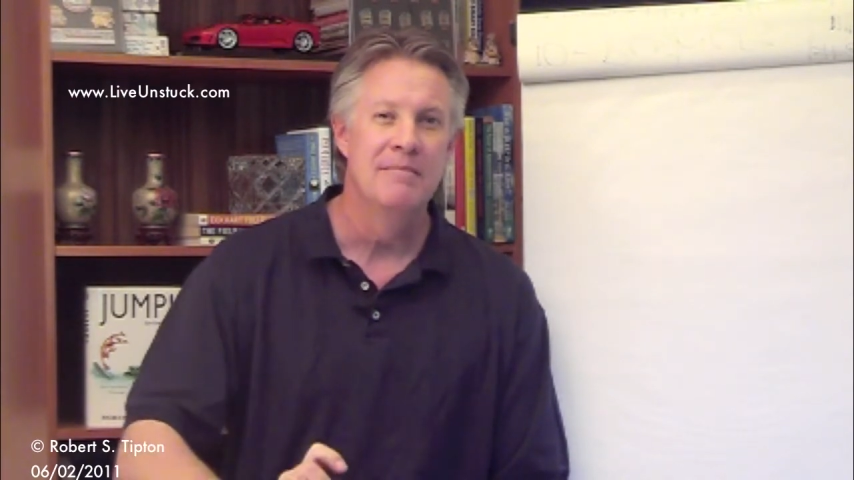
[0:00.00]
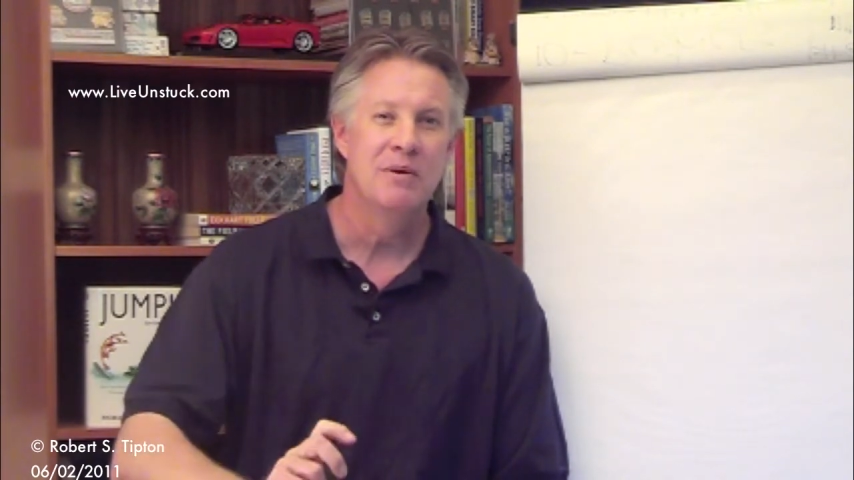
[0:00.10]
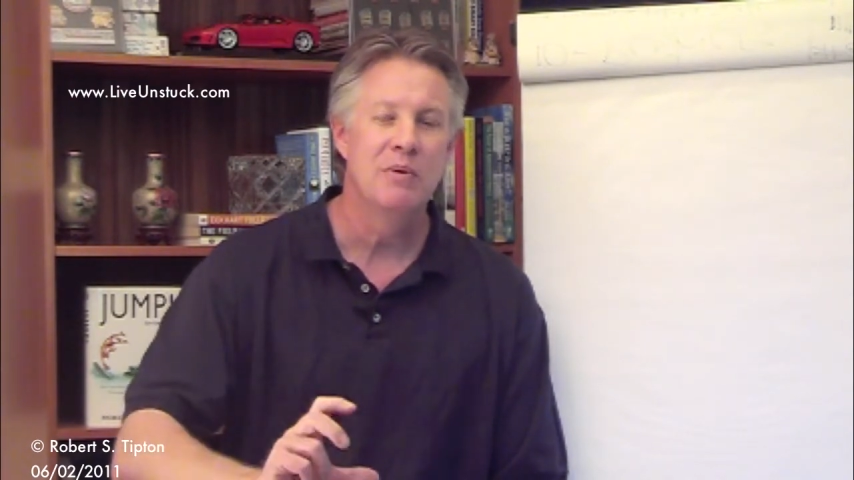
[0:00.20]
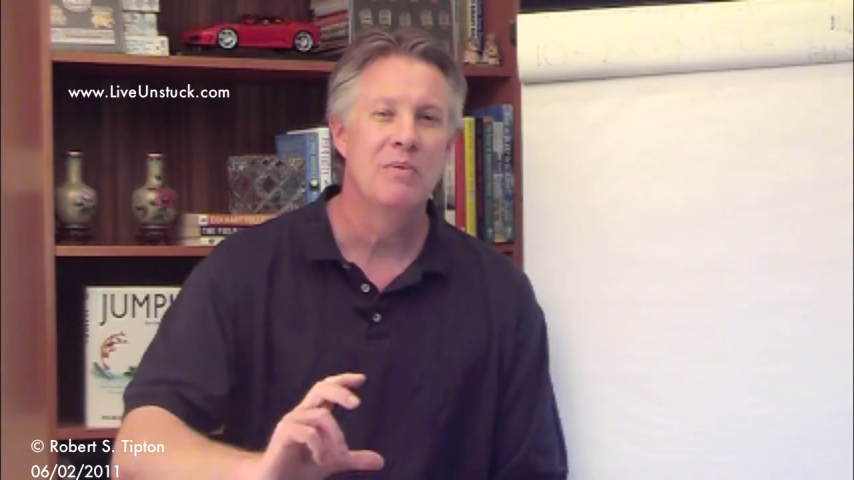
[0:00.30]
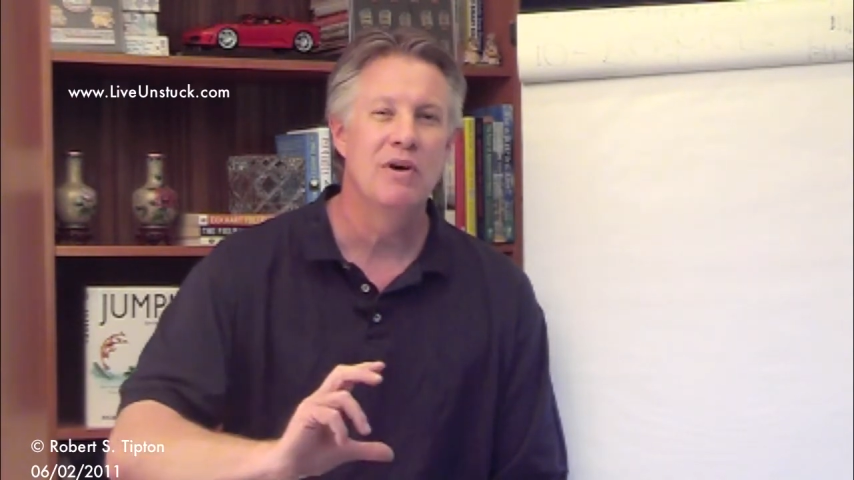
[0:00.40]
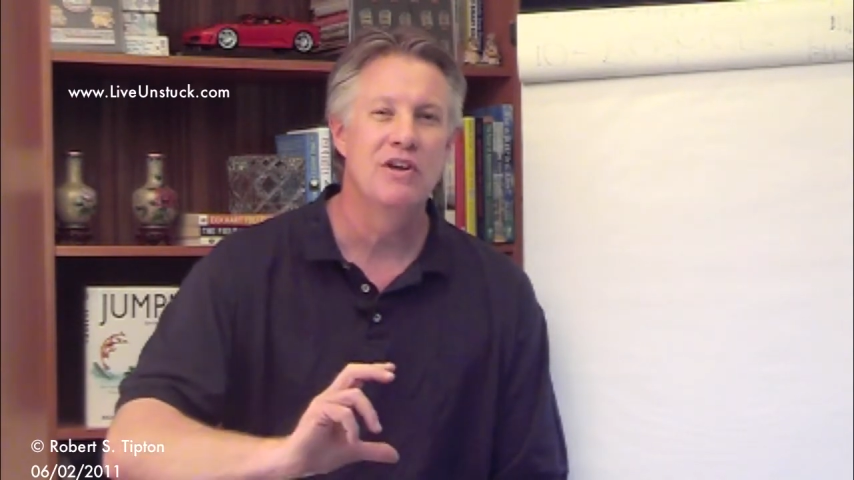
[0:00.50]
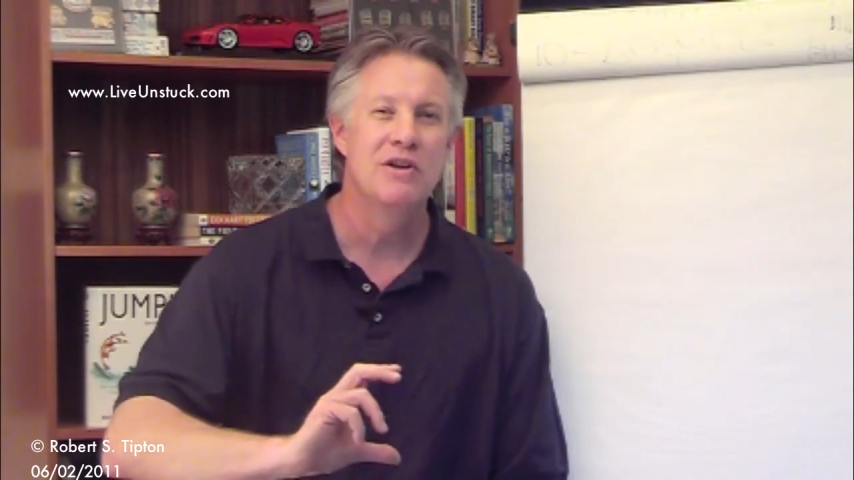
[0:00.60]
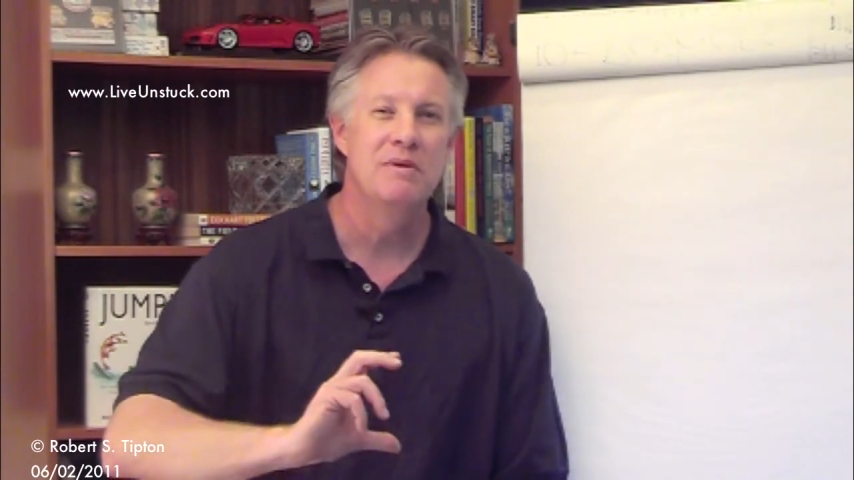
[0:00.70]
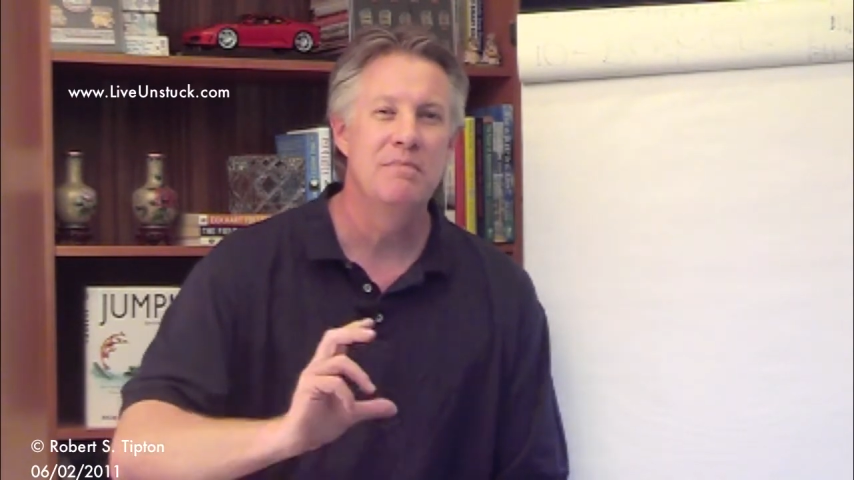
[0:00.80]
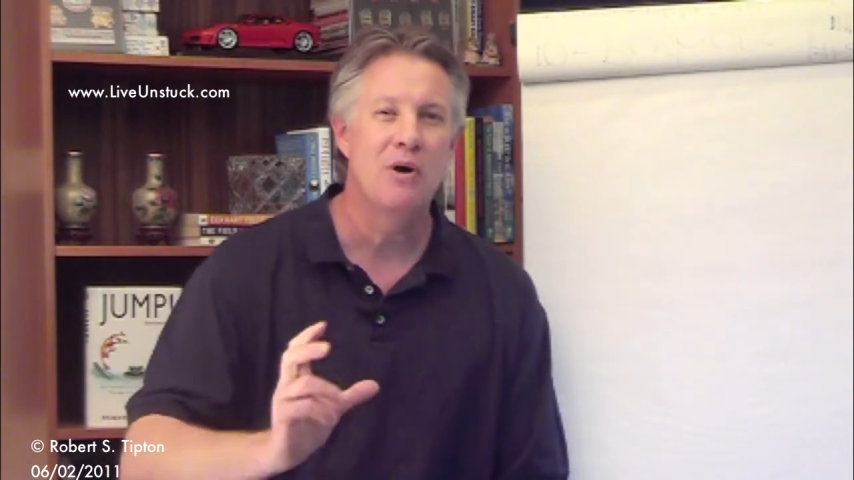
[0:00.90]
but we want you
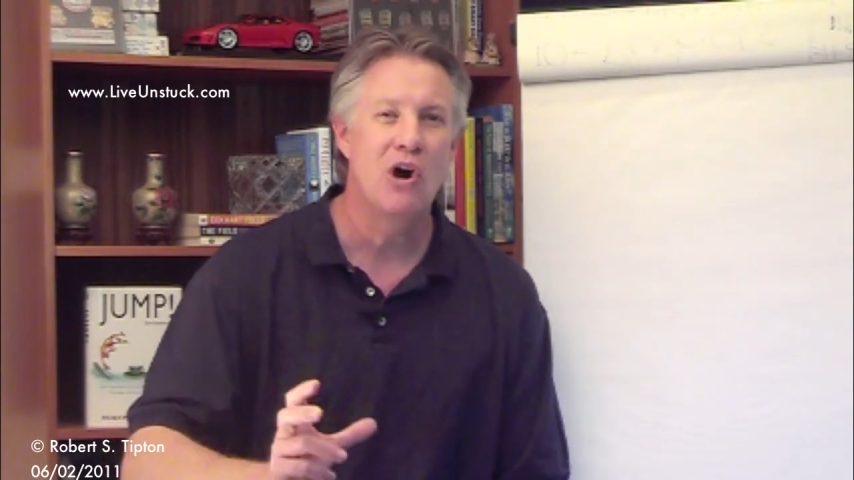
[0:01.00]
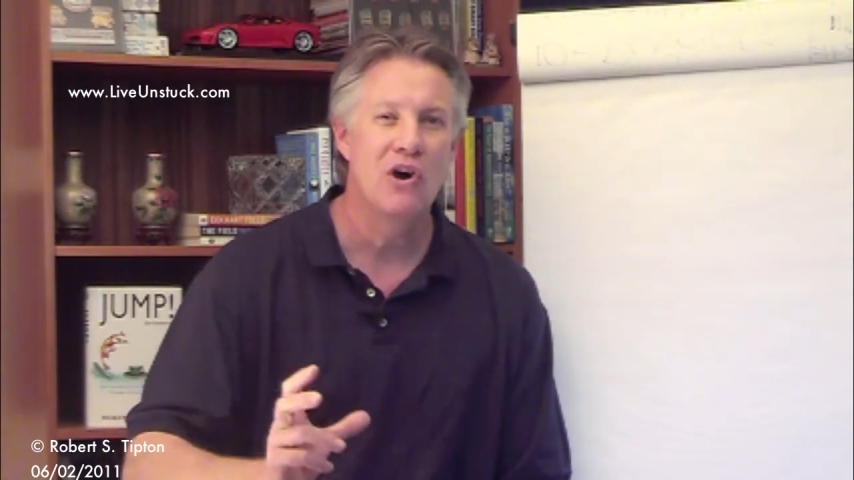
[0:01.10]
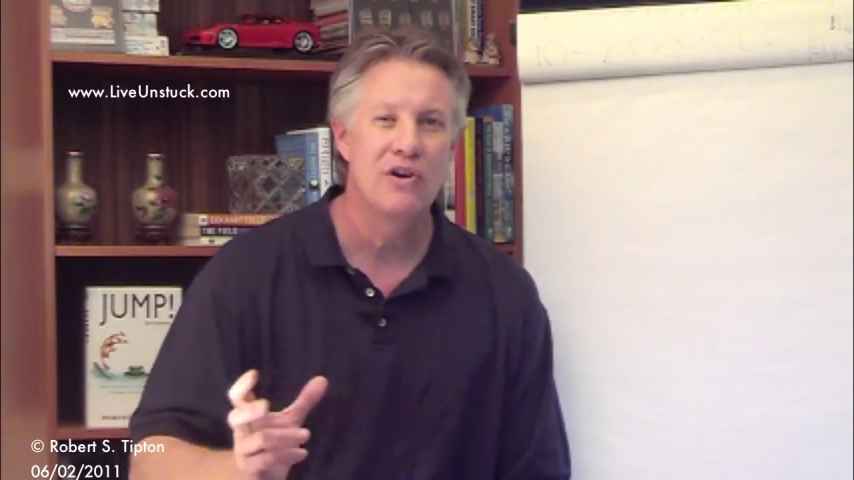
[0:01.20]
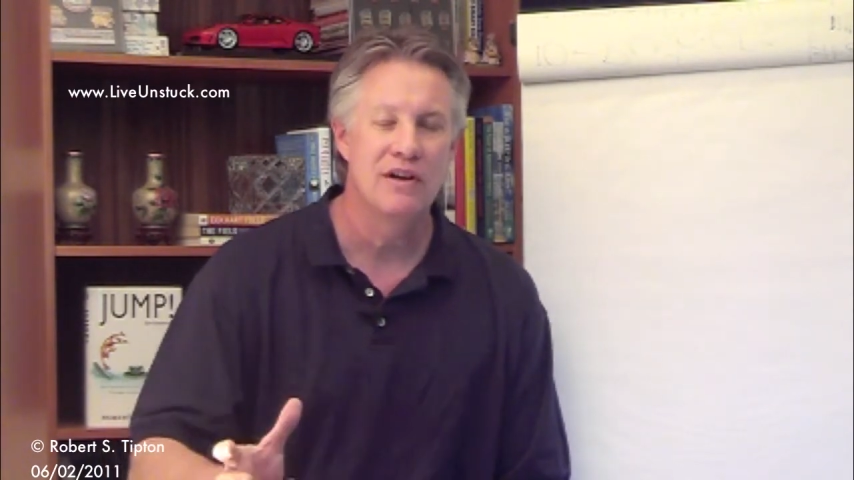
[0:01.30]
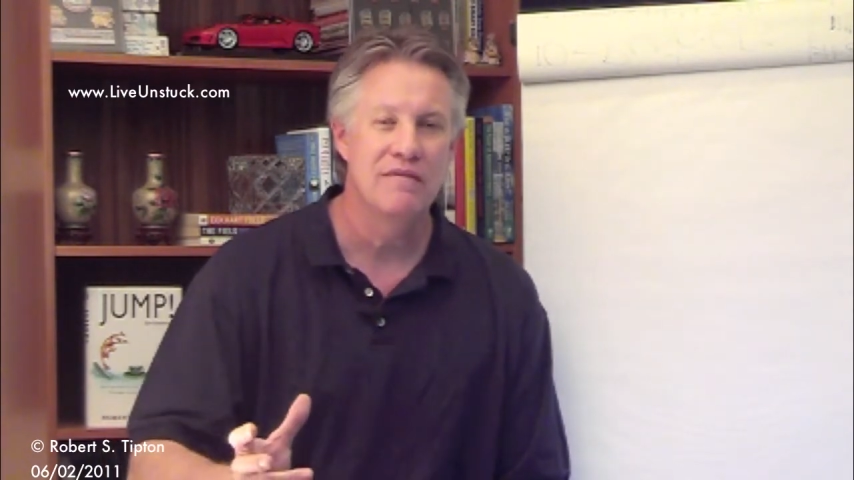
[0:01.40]
to be part